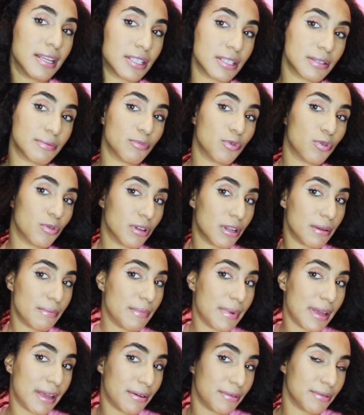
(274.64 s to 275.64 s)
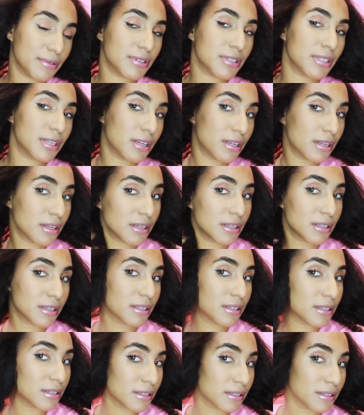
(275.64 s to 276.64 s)
a small amount
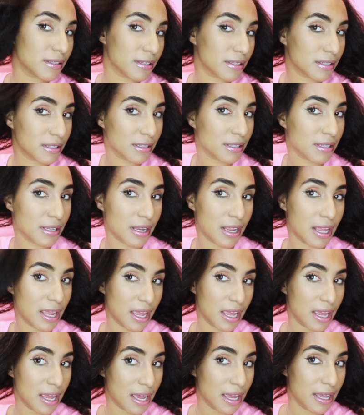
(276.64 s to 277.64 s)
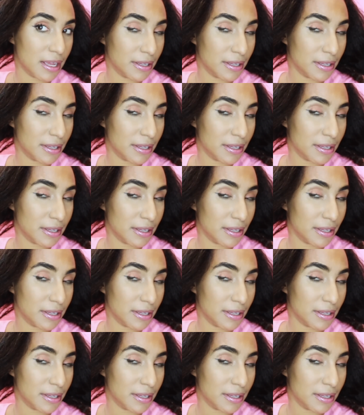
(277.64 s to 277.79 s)
here.